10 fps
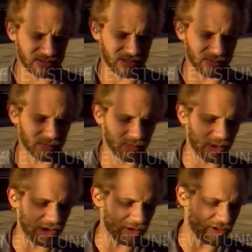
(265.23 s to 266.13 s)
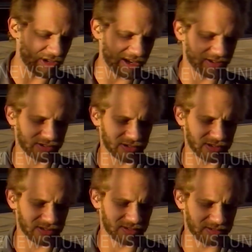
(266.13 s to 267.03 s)
that when you're on the
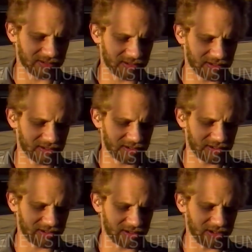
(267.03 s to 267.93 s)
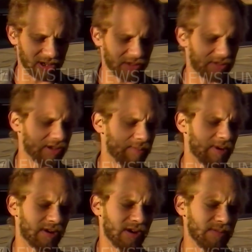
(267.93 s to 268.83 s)
outside, you don't think
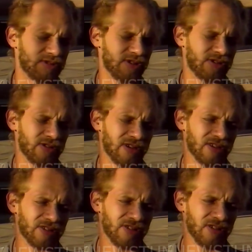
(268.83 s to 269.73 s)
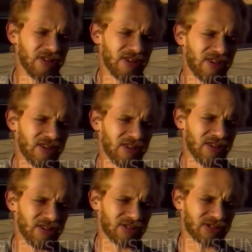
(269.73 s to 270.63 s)
about homosexuality.
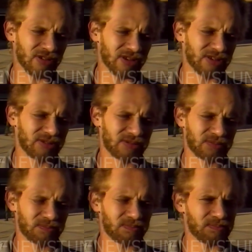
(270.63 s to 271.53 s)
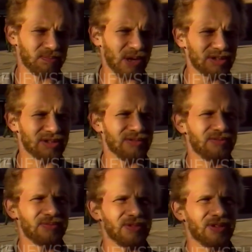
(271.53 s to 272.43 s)
Inside, it's most of
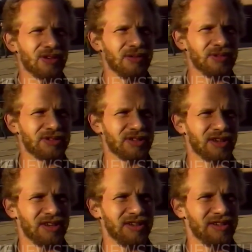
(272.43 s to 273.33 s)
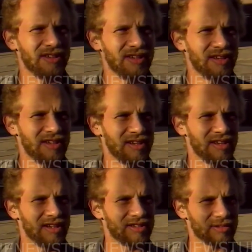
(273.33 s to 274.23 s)
time it's a
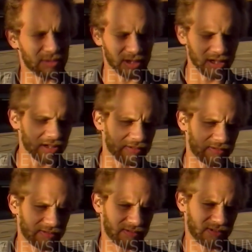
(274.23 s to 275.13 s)
it's a relief.